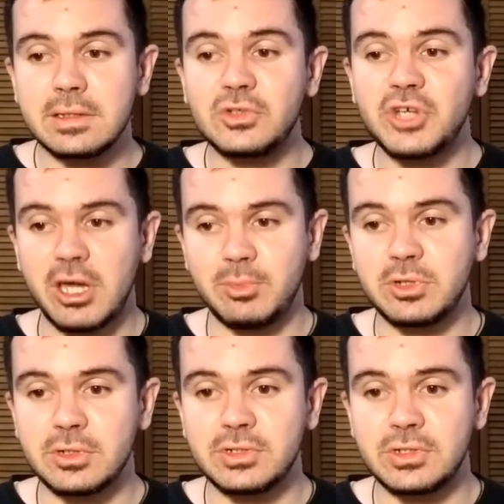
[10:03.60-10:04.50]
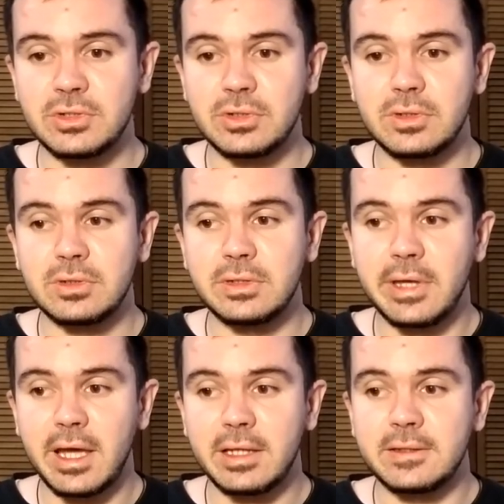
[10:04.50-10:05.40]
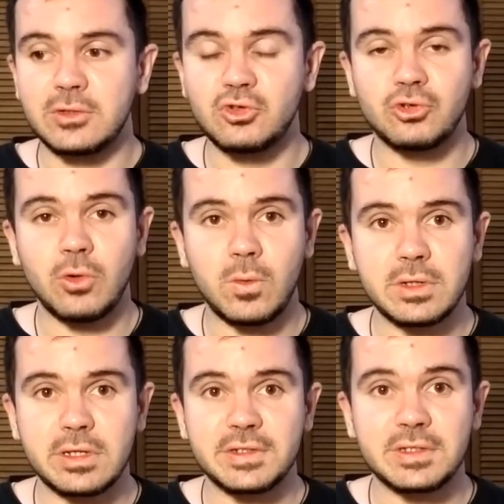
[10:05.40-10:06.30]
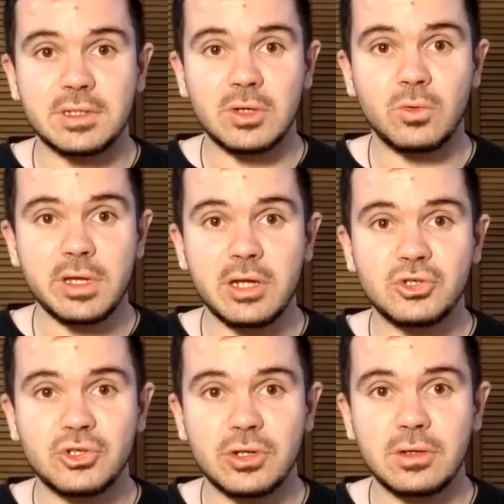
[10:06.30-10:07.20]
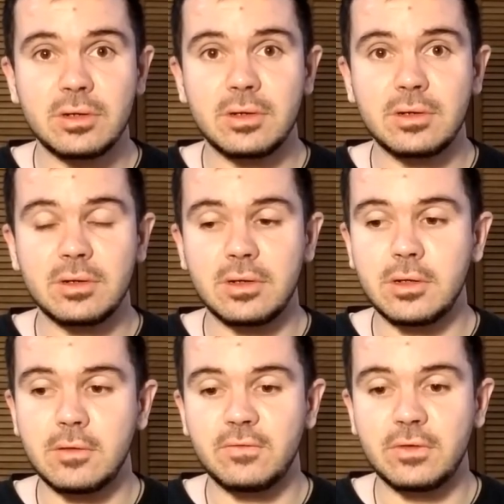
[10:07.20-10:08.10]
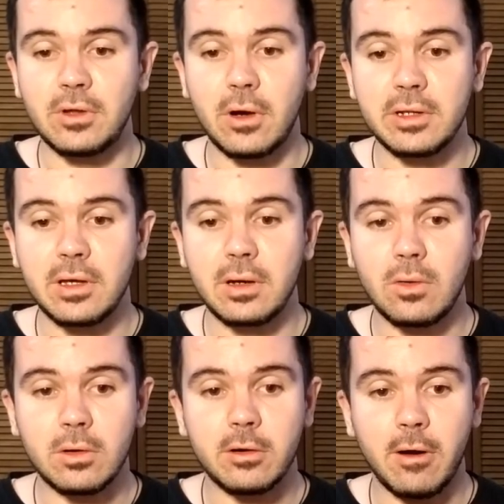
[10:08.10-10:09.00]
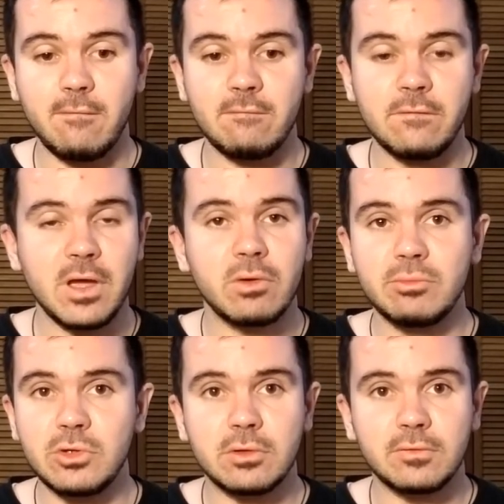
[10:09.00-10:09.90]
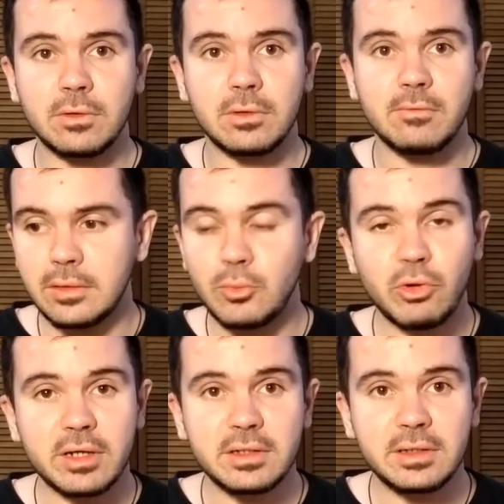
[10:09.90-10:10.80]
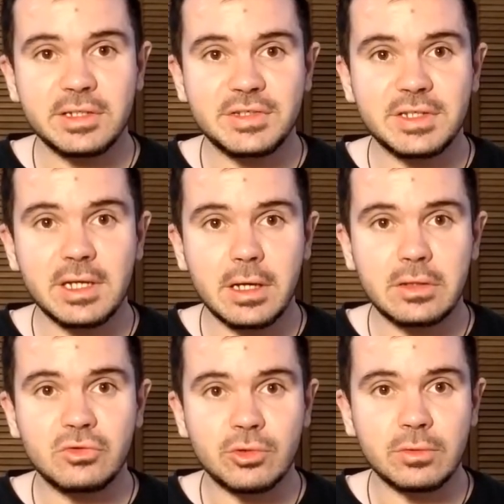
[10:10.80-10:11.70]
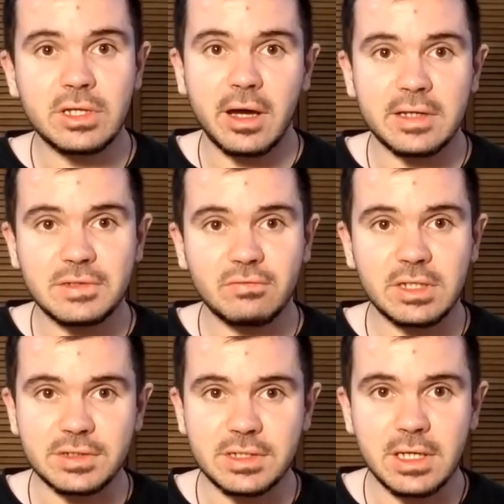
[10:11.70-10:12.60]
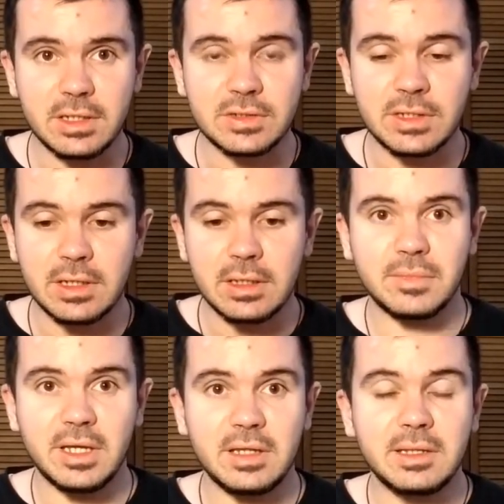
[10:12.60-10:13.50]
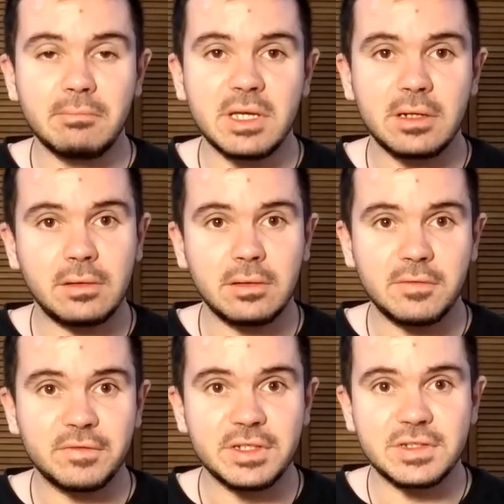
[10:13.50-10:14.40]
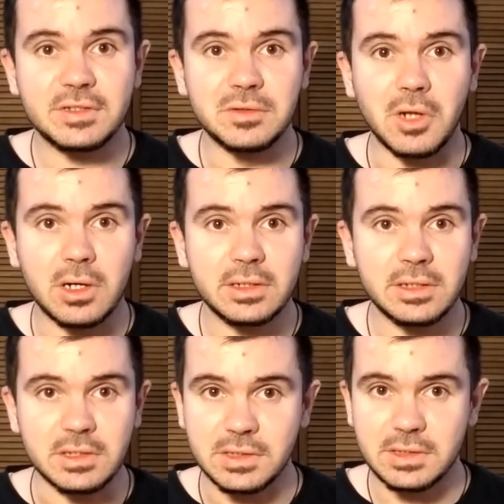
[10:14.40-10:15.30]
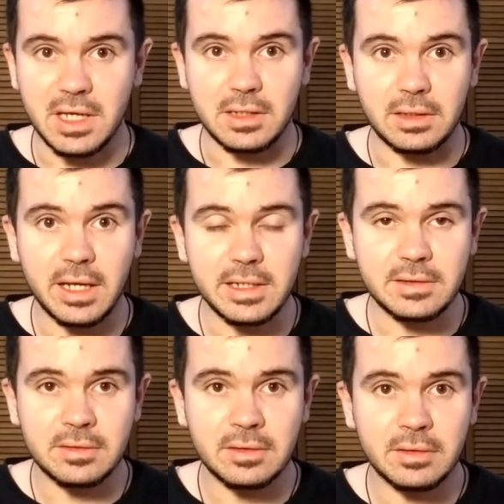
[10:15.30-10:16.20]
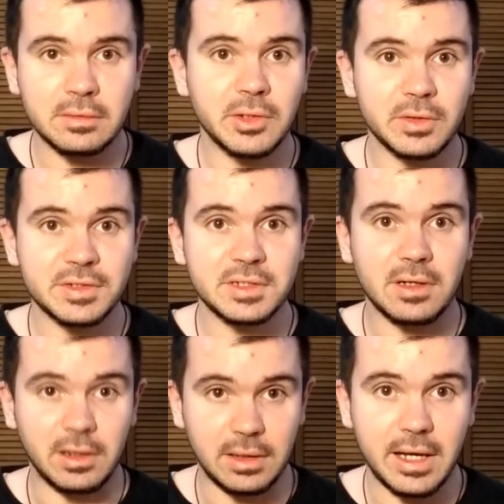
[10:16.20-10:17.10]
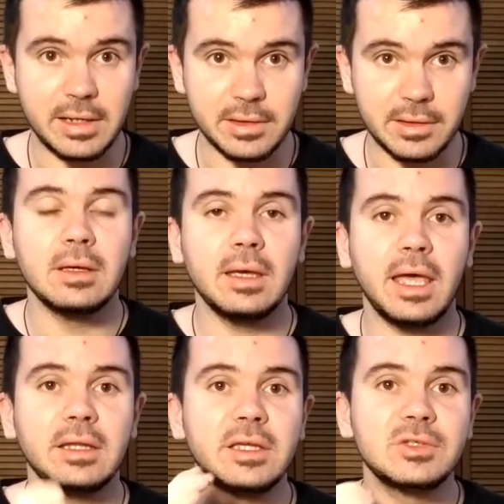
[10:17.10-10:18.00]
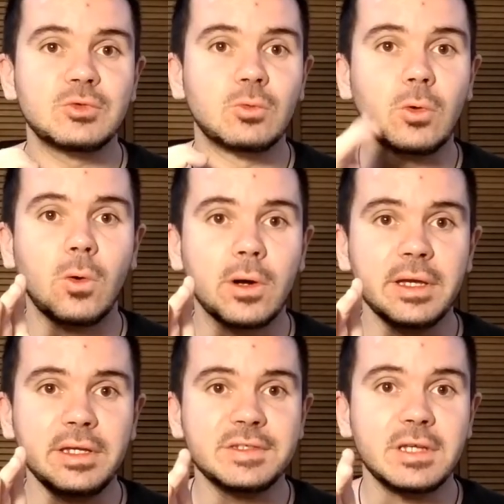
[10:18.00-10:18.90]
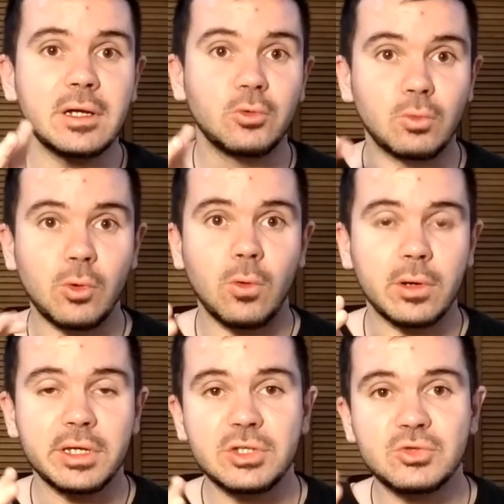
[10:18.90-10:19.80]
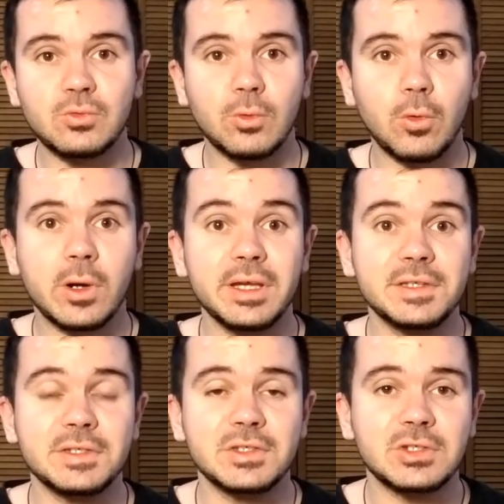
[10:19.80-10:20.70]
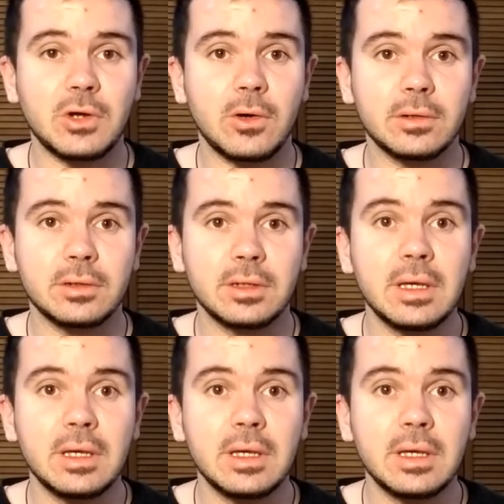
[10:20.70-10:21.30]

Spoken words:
The chapters that show us the creation of Narnia are very beautiful. You practically see it through the eyes of these kids. In the middle of this darkness and light, there is a lion, and his roar is not a roar, his roar is a song.